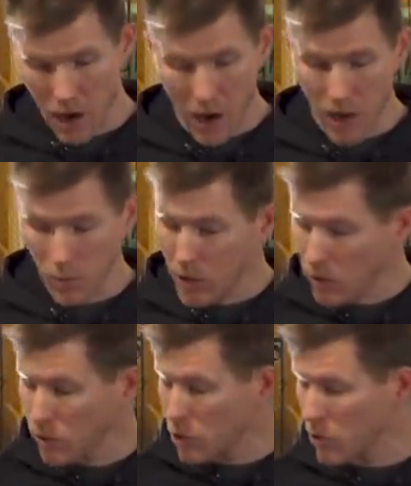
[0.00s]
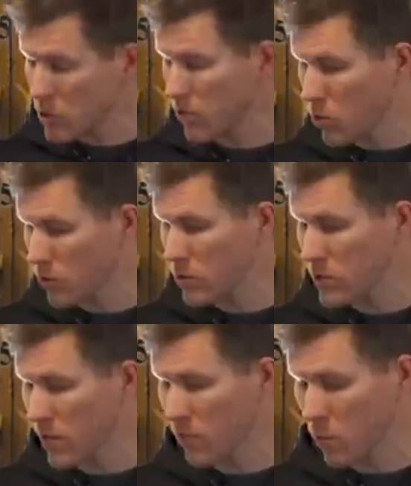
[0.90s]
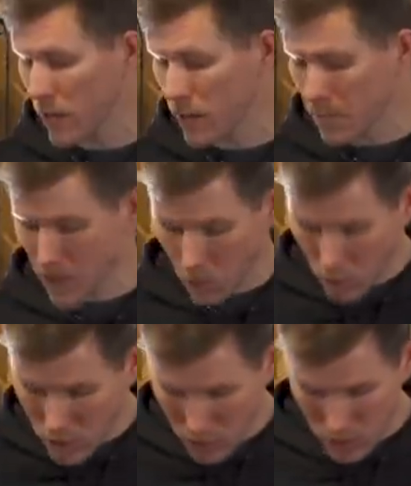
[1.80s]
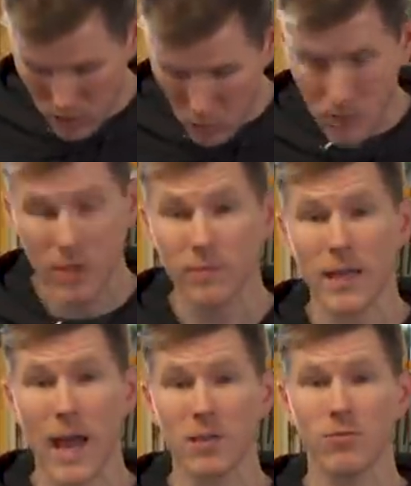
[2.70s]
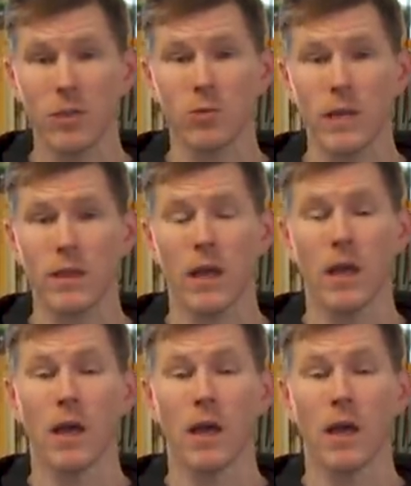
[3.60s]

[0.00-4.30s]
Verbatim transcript: All right, we showed you some cool new stuff for winter. We showed you some cool stuff to catch fish with.